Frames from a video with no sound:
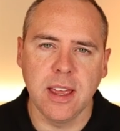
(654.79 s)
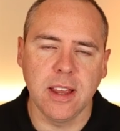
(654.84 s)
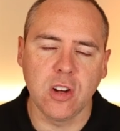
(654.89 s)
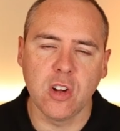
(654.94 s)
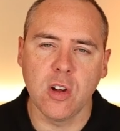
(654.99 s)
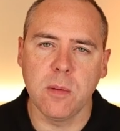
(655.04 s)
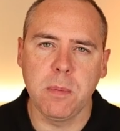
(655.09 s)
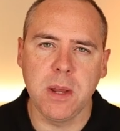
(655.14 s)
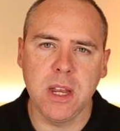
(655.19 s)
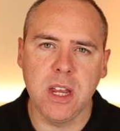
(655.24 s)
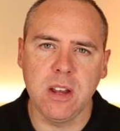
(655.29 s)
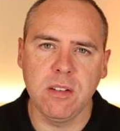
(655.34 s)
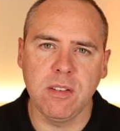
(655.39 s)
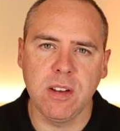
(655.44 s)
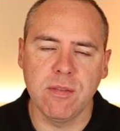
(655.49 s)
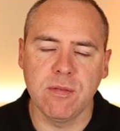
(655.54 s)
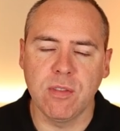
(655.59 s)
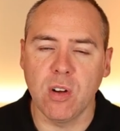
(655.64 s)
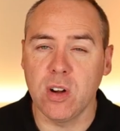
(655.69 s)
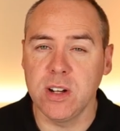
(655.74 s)
It could be you've
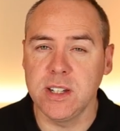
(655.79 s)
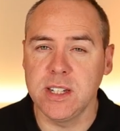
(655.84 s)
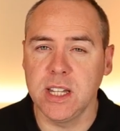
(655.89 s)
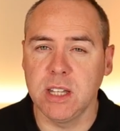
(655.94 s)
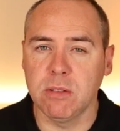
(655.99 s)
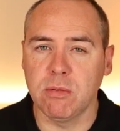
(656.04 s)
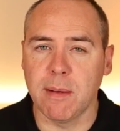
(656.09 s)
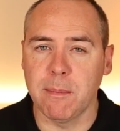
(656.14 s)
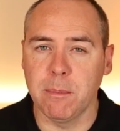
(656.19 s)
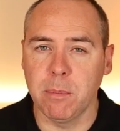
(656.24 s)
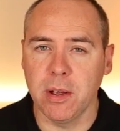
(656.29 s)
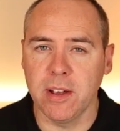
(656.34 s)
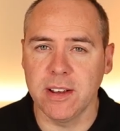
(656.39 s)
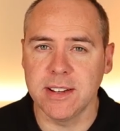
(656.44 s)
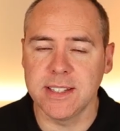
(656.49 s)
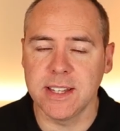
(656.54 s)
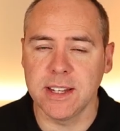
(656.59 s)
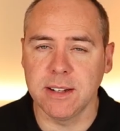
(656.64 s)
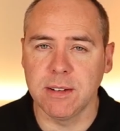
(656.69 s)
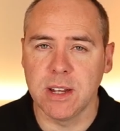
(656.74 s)
invited the wrong
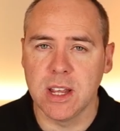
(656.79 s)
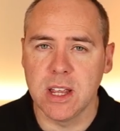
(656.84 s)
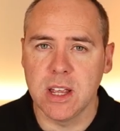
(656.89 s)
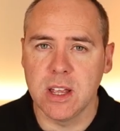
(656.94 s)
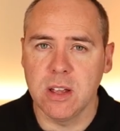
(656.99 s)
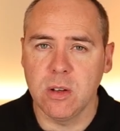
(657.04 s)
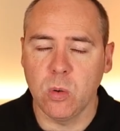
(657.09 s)
person